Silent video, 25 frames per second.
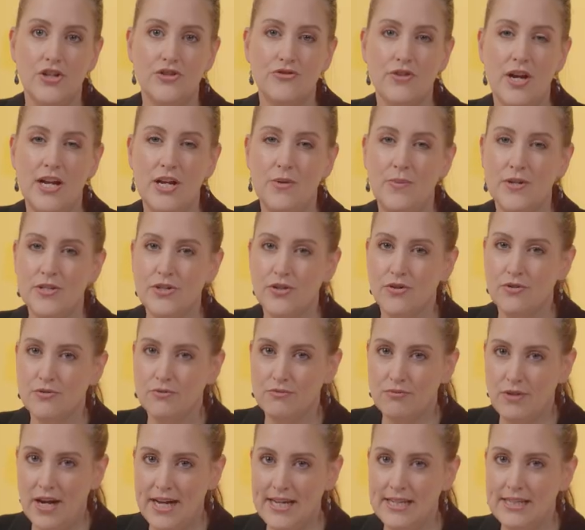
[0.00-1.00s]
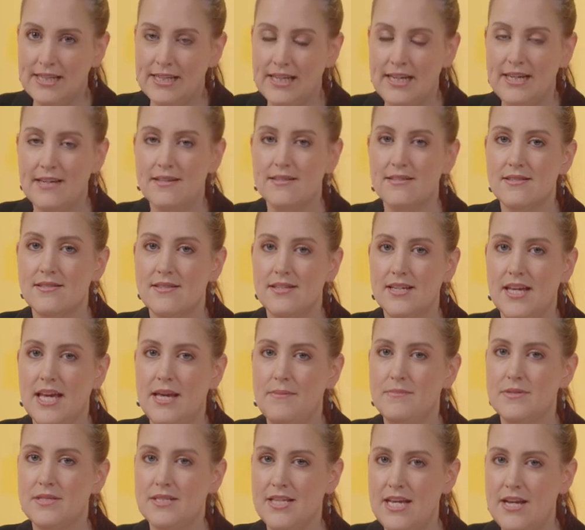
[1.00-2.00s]
Australia went to great lengths to
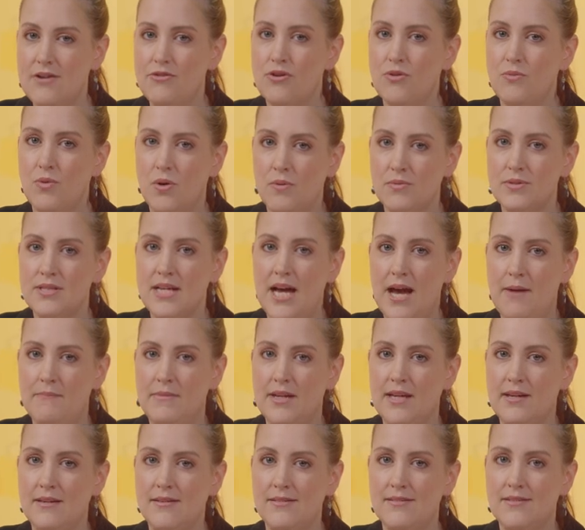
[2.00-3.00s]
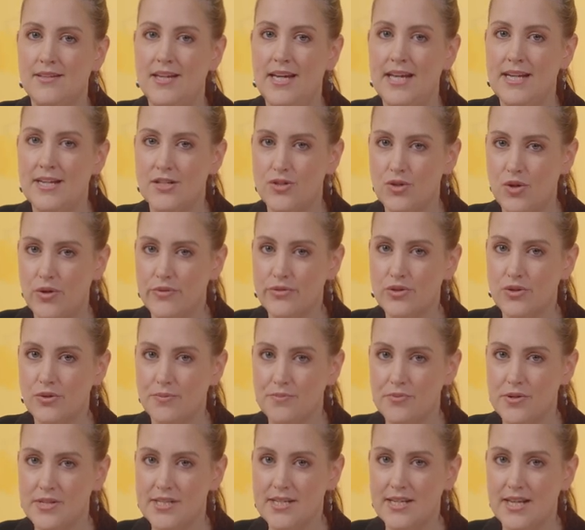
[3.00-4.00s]
keep secret what was happening in its offshore
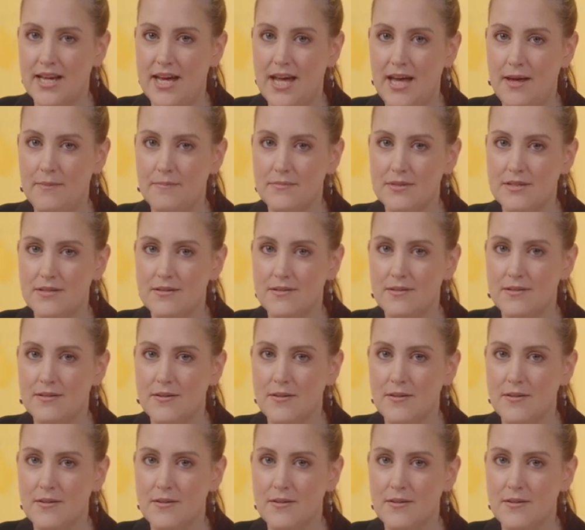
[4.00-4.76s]
prison camps,